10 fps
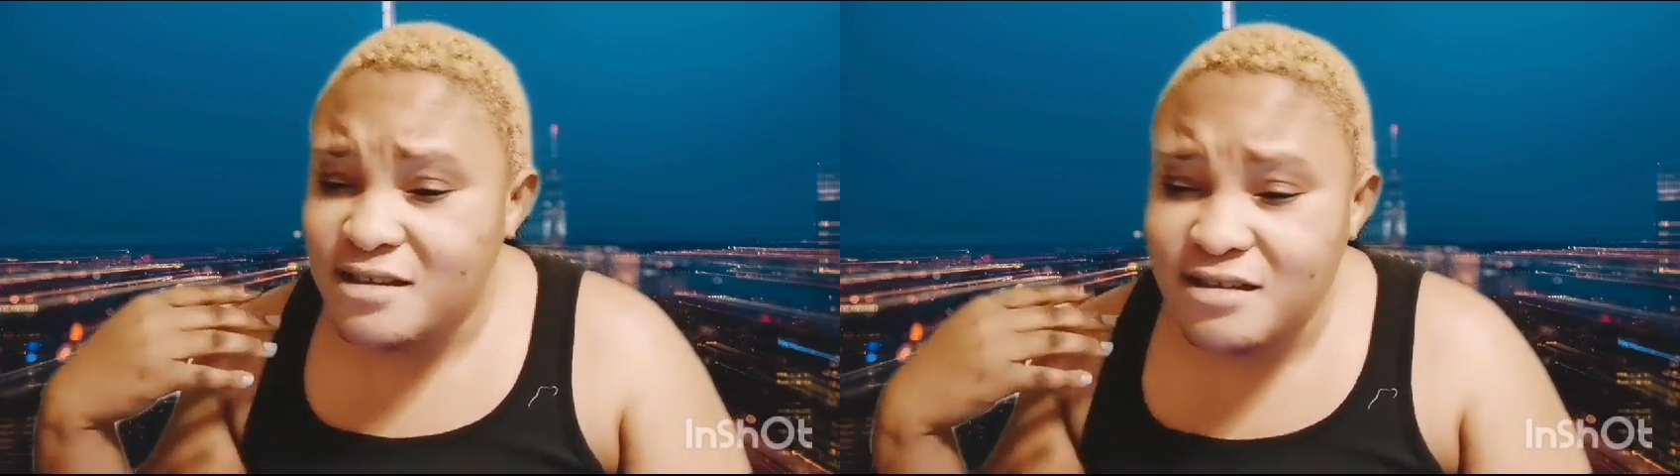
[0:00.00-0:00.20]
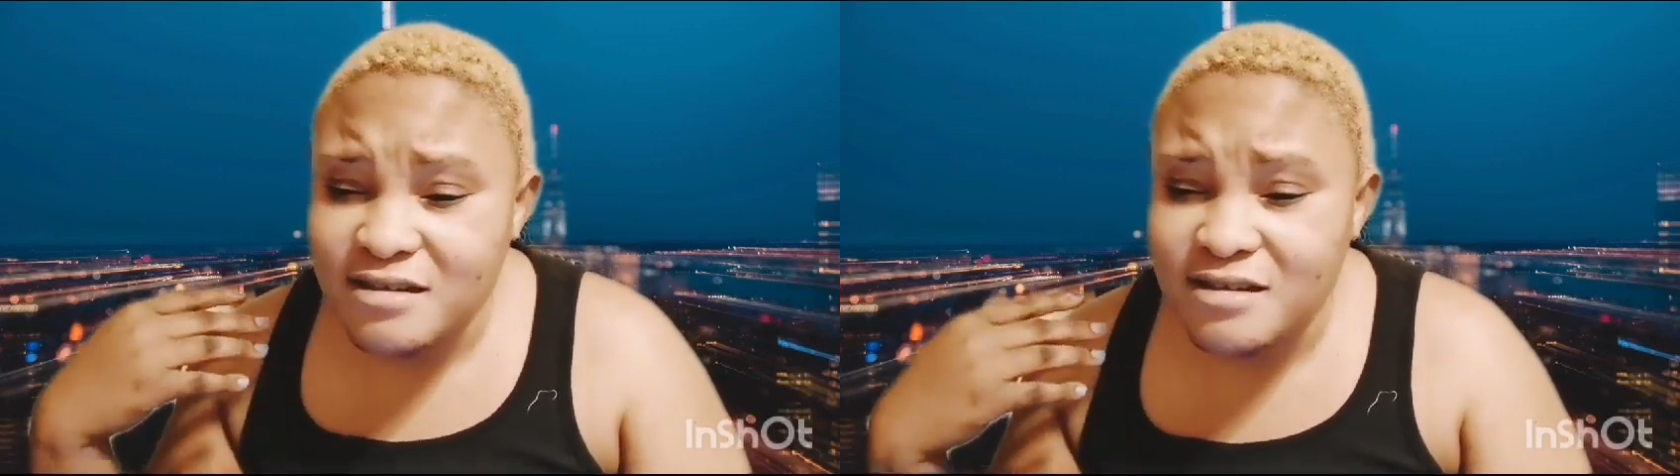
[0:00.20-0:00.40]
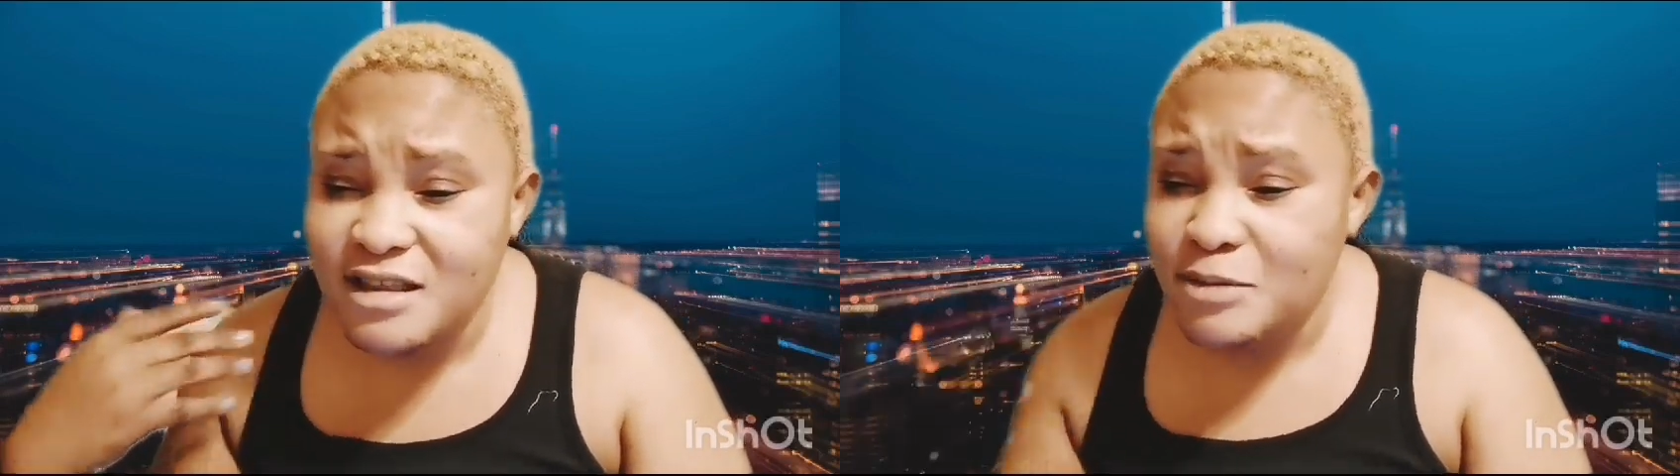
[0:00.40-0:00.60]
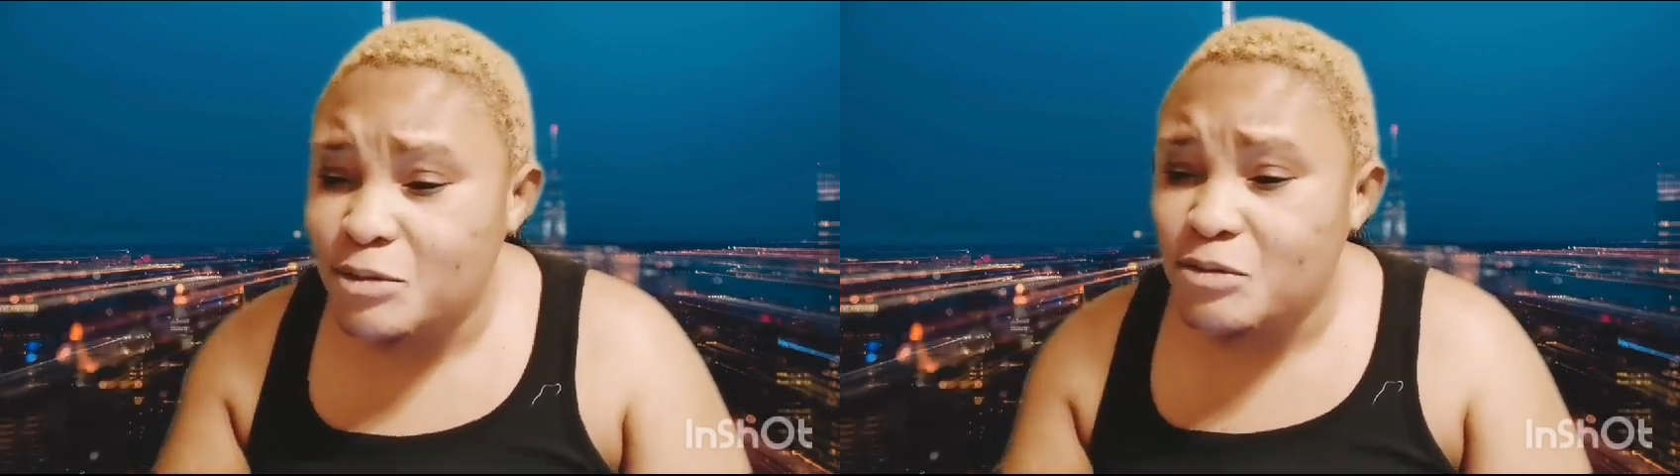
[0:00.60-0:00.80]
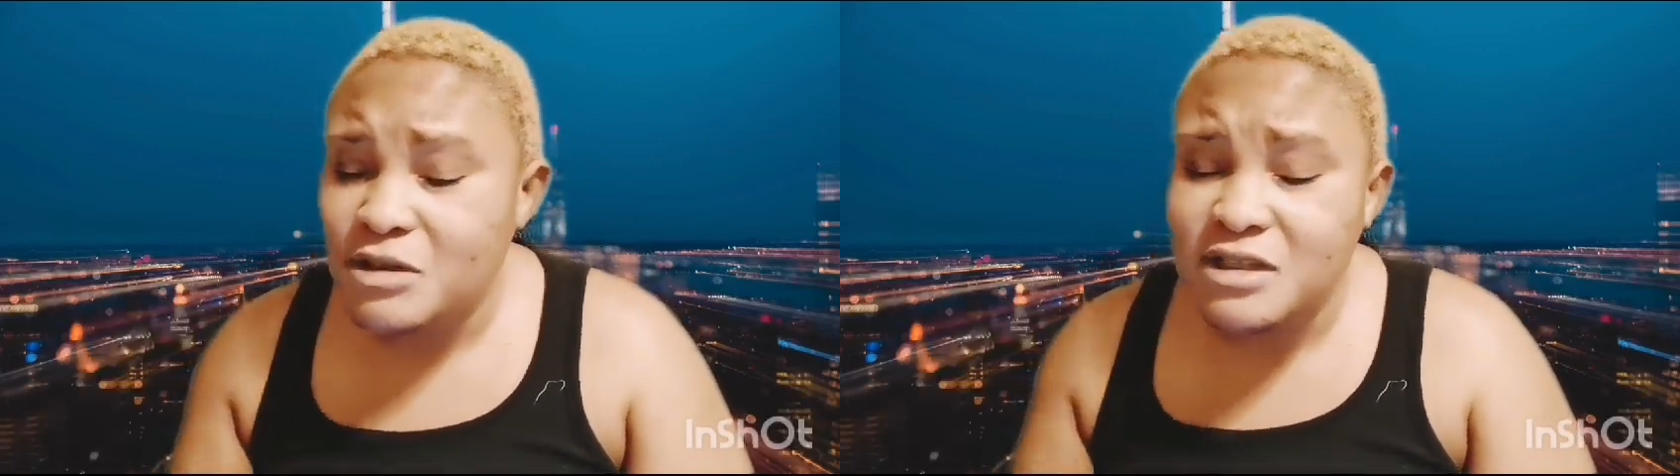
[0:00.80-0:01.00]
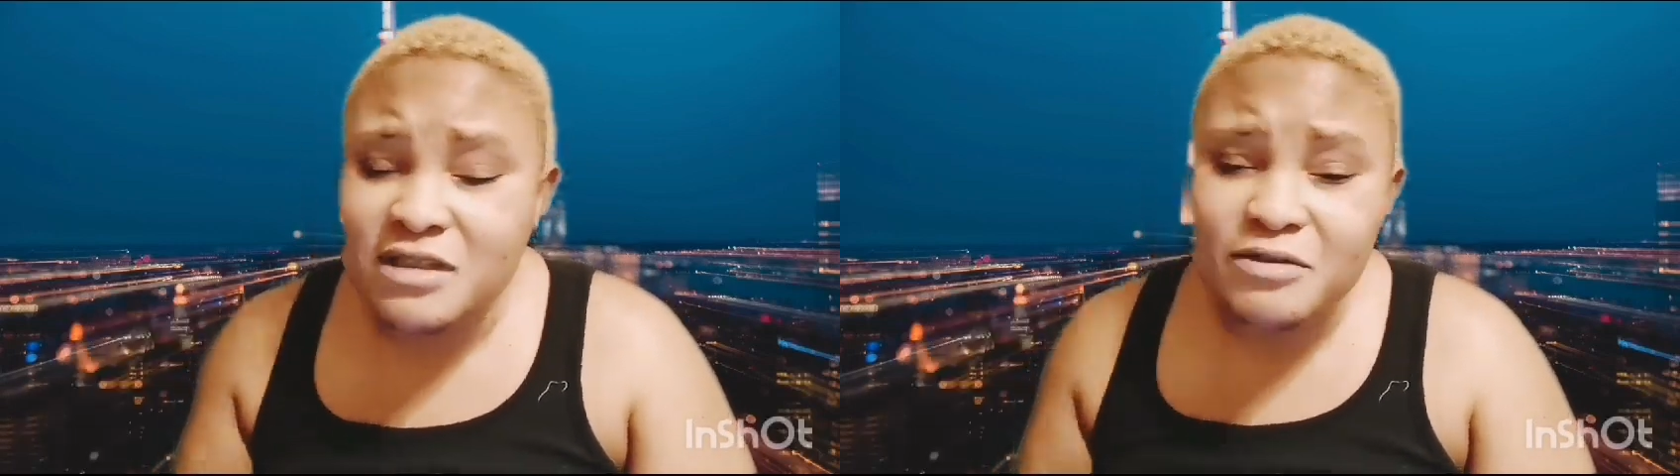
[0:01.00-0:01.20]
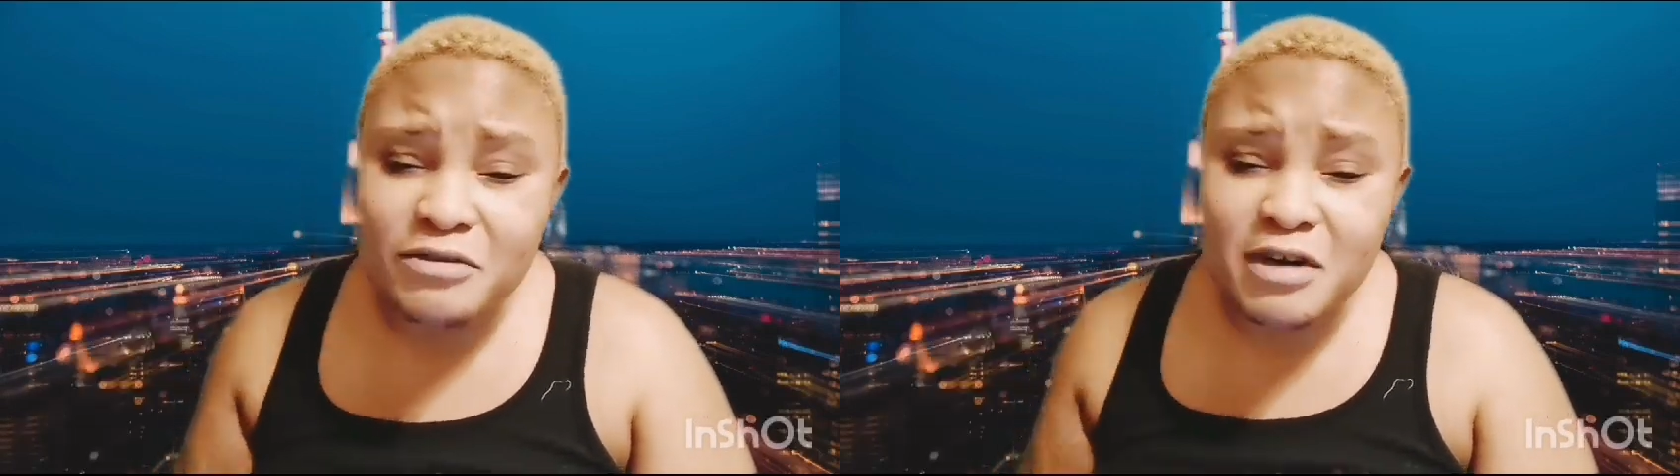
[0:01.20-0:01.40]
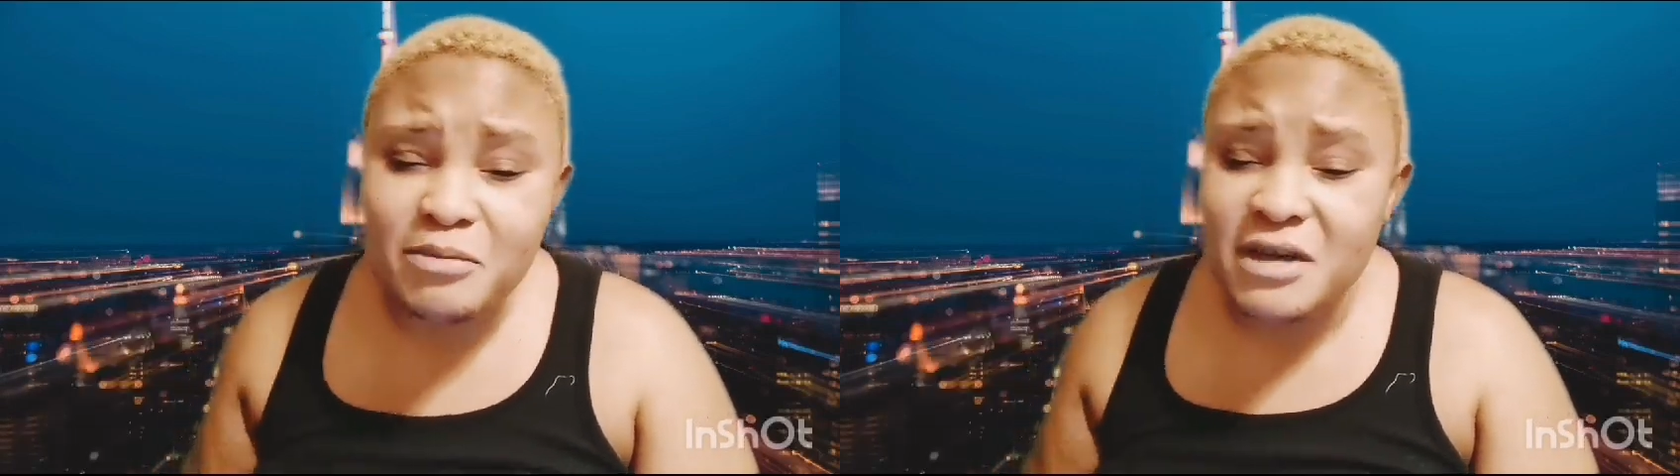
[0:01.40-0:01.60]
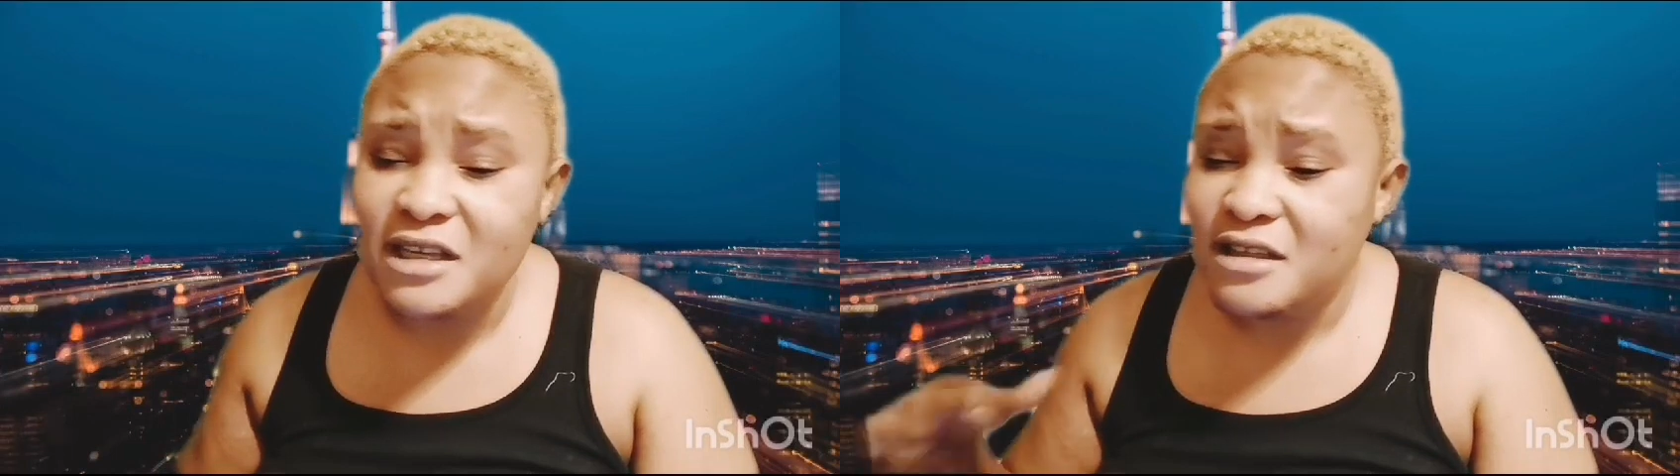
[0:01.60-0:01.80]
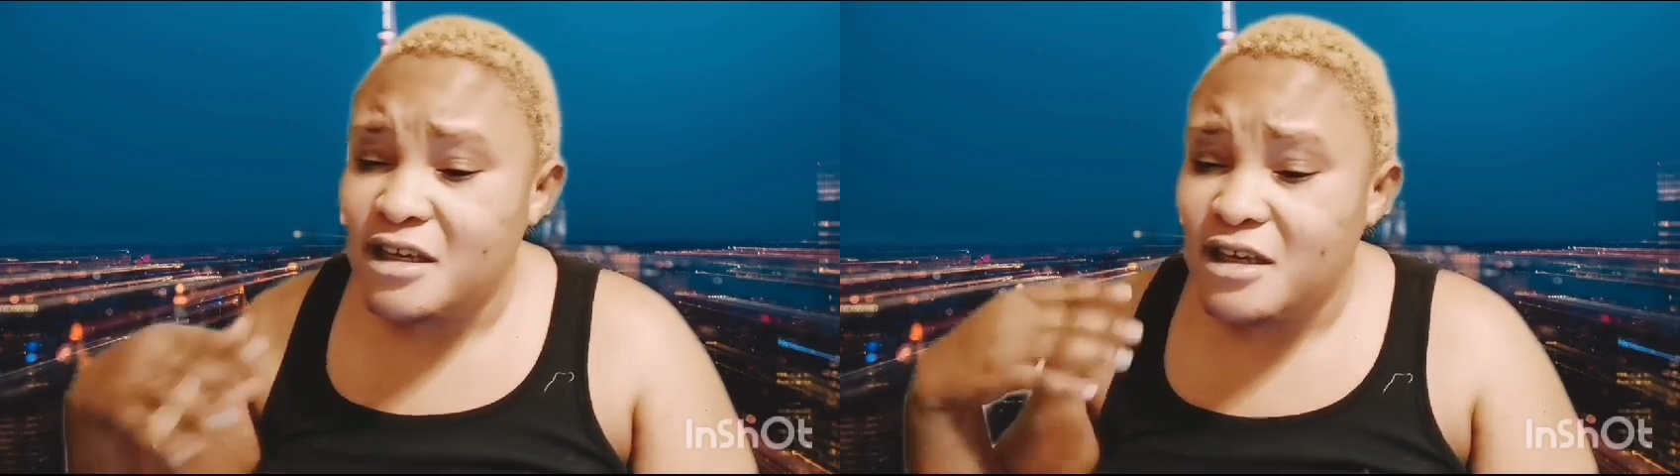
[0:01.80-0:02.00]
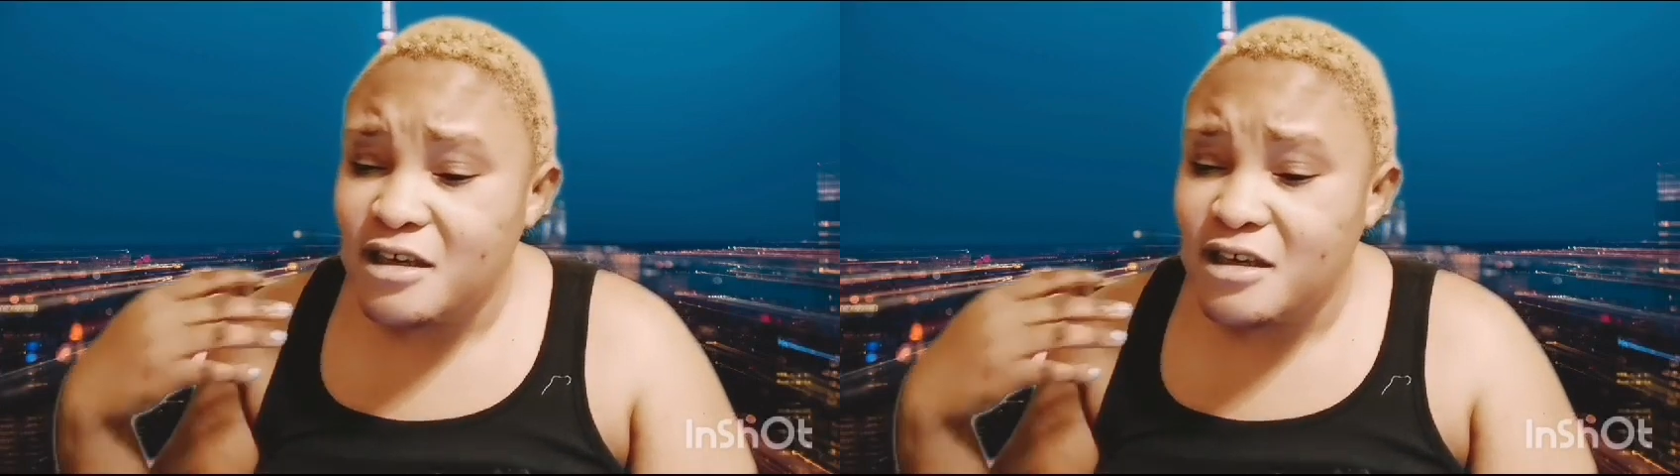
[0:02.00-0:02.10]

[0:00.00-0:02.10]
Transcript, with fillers: sleeping with different men,